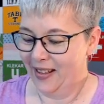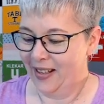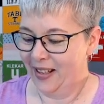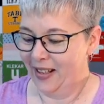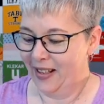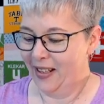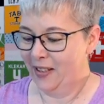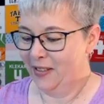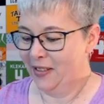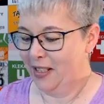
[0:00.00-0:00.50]

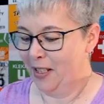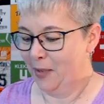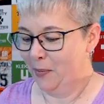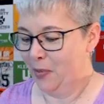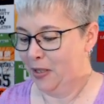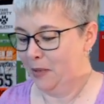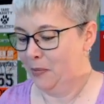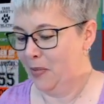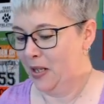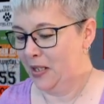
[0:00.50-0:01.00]
little tip
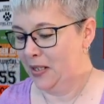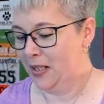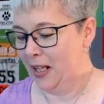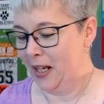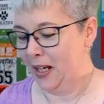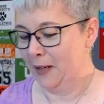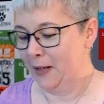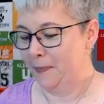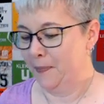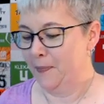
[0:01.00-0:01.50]
is
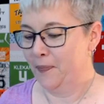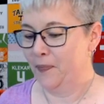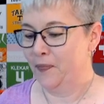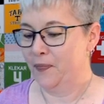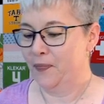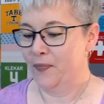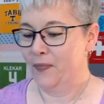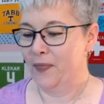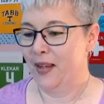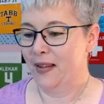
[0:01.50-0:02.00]
missing.
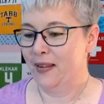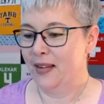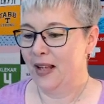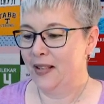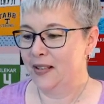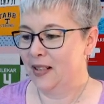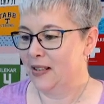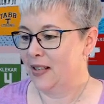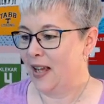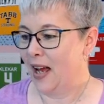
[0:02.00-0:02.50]

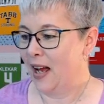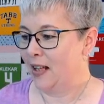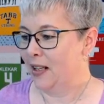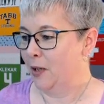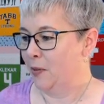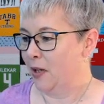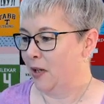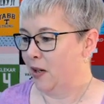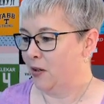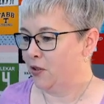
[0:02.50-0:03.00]
That's exactly
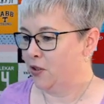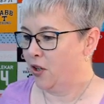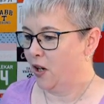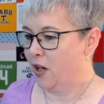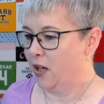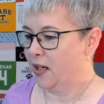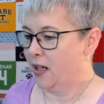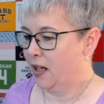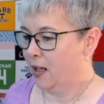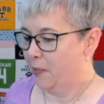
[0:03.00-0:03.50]
what I was
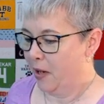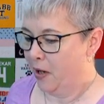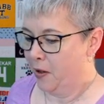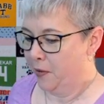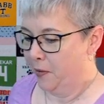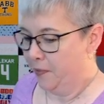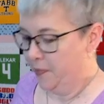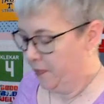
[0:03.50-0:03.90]
talking about.